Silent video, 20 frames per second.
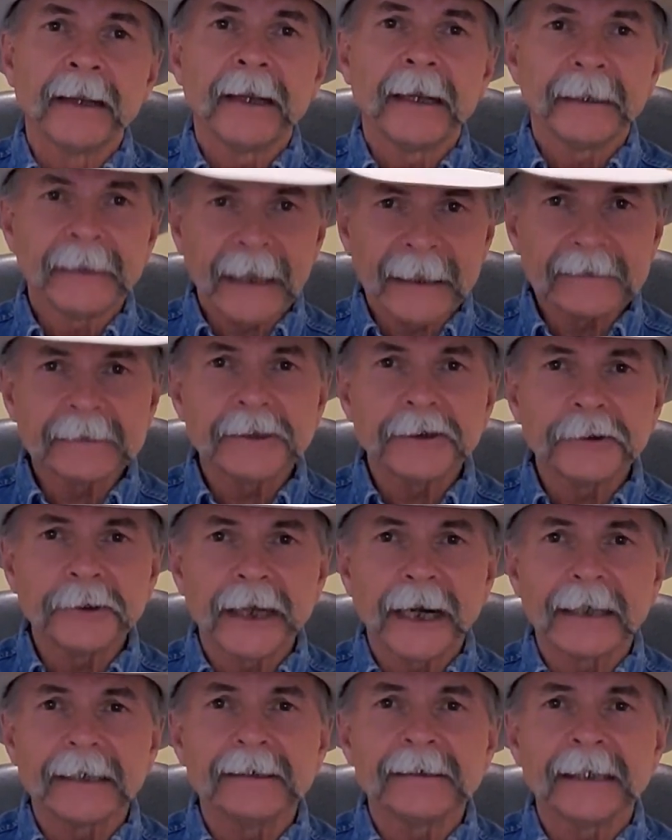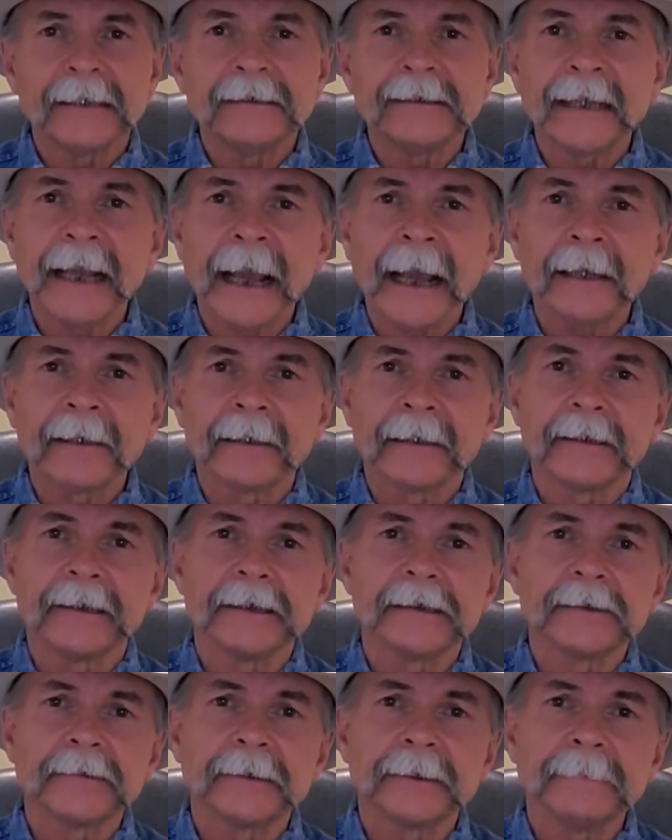and that's the United States cattle
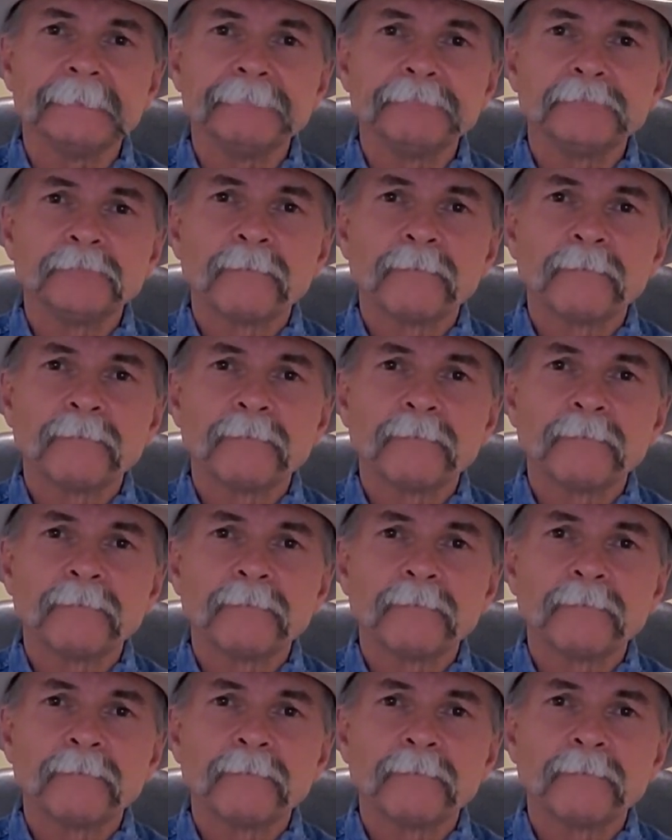industry.